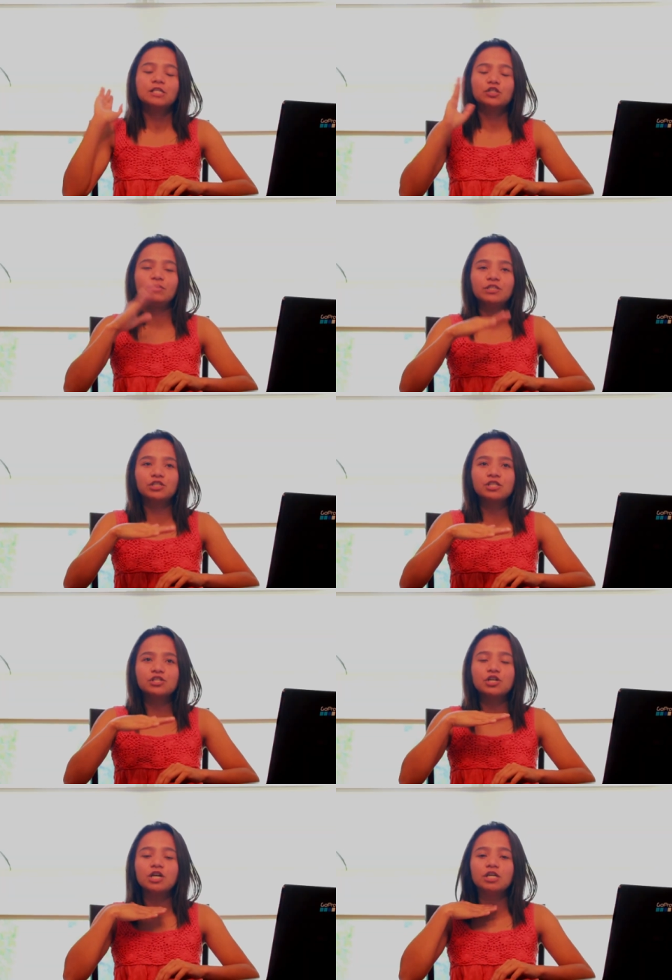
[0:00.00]
So
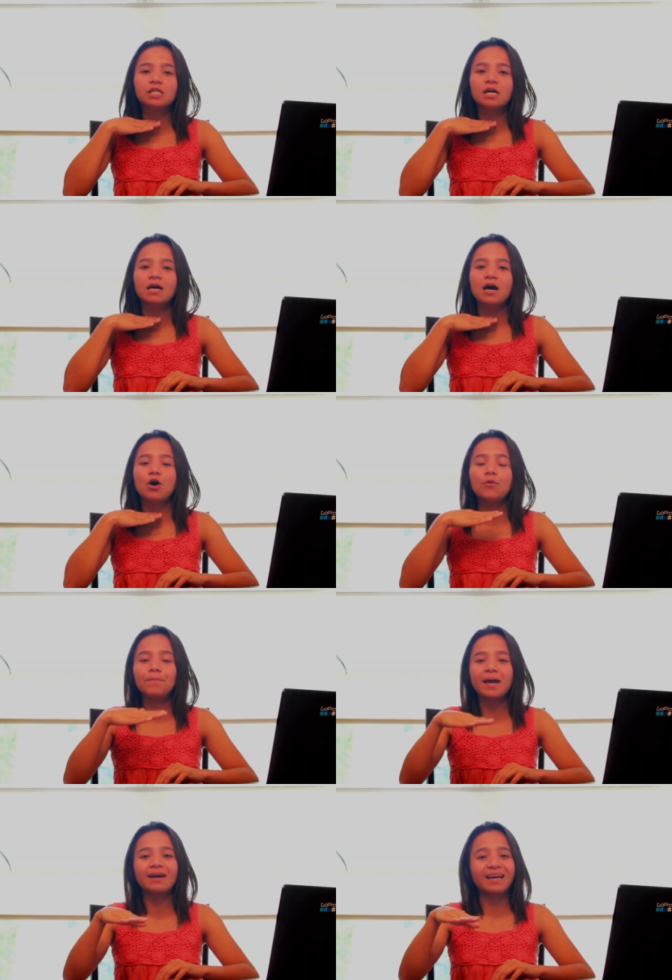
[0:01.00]
registered au
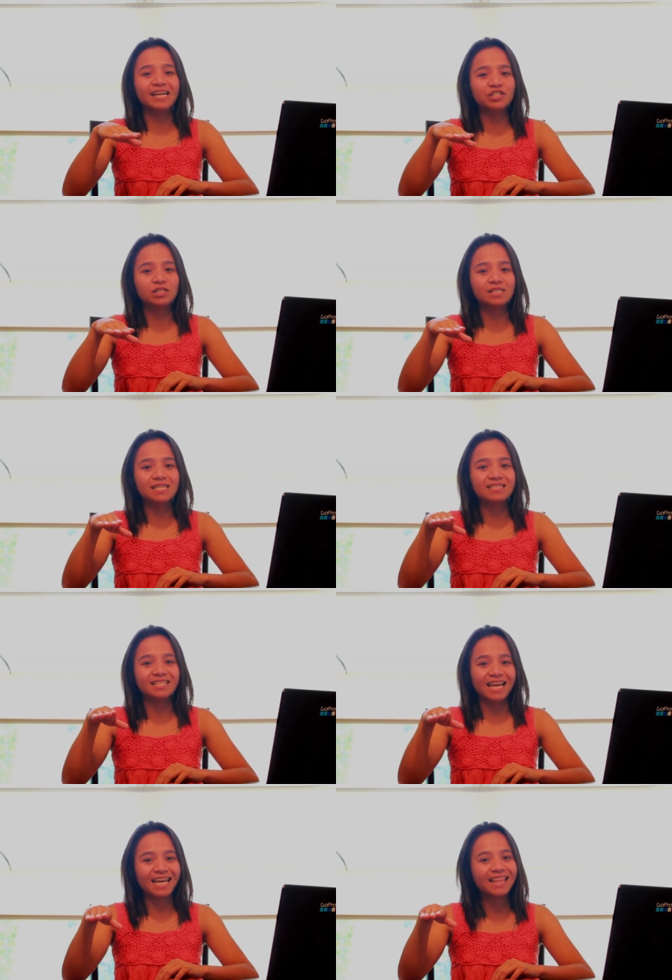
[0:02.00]
pair agencies
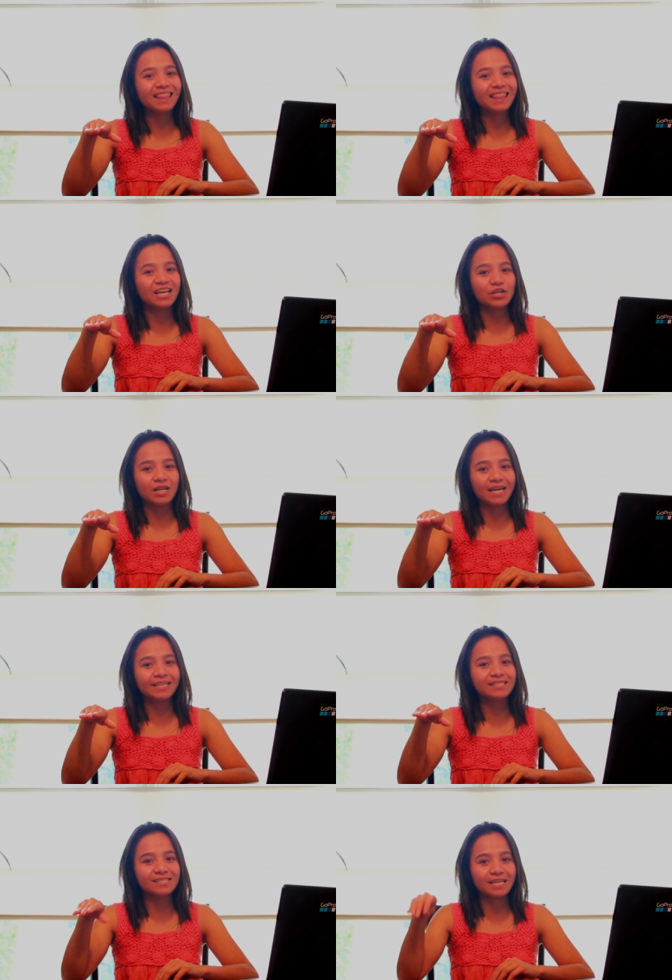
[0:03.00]
in the
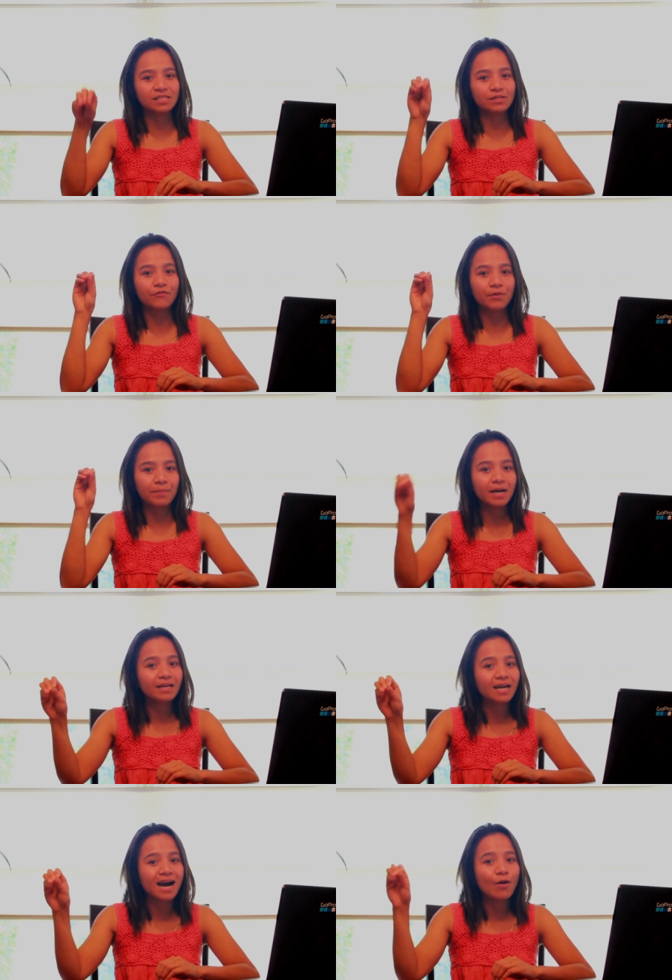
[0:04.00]
United States of
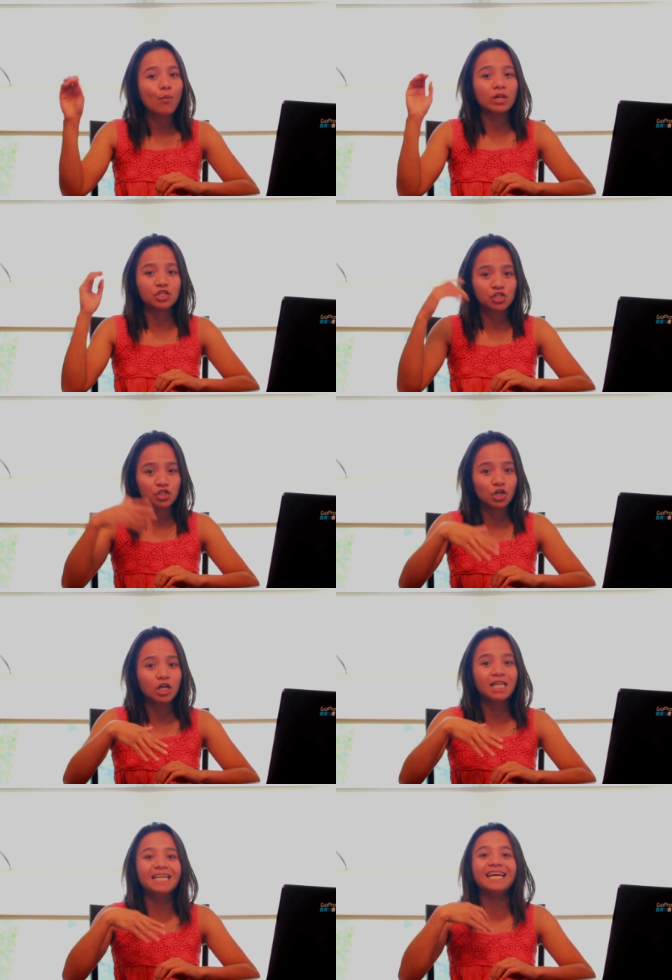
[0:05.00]
America will
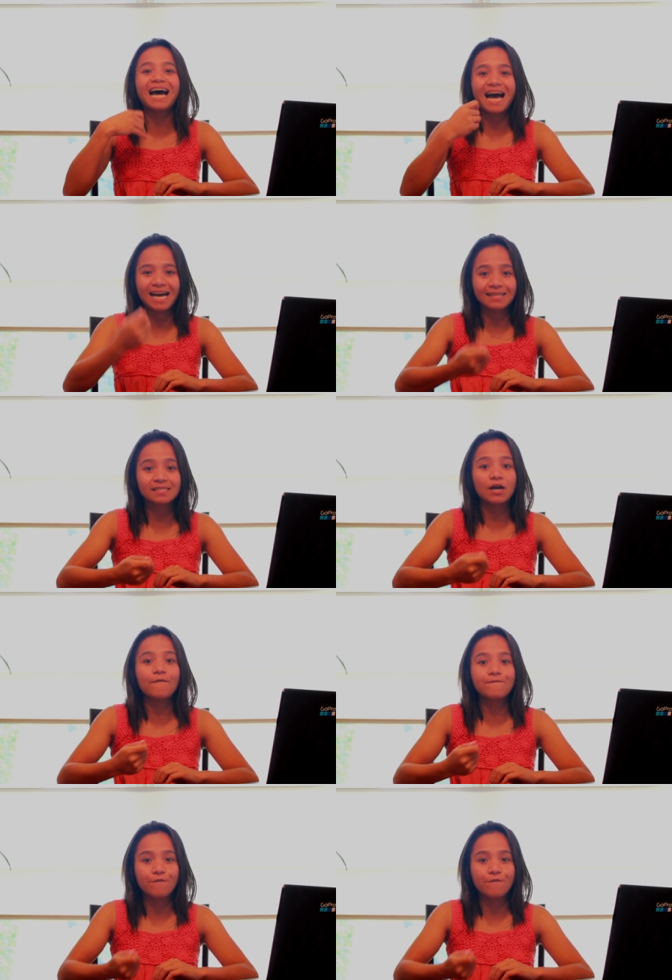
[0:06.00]
surely ask